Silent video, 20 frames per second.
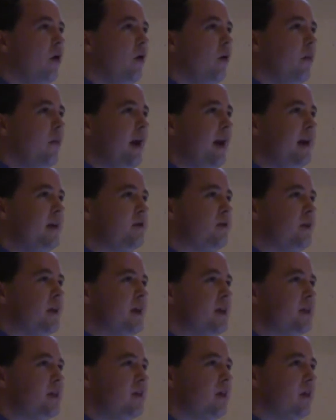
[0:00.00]
Many
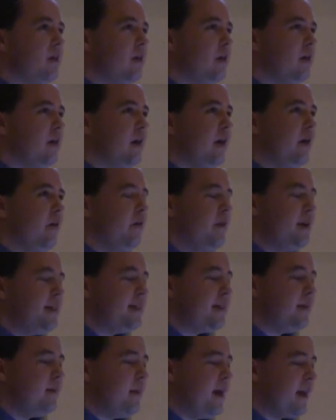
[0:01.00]
traditional
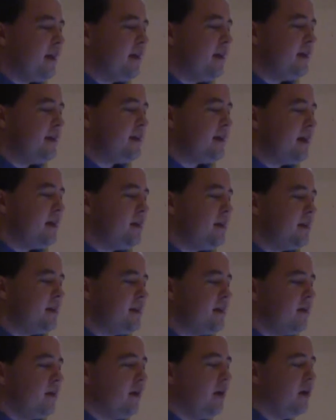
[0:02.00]
recent methods, such
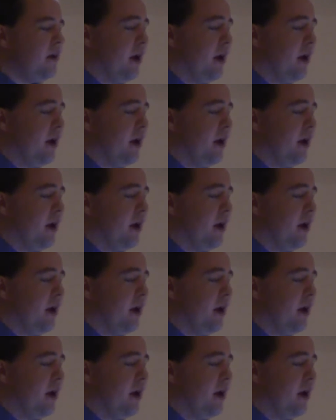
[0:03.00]
as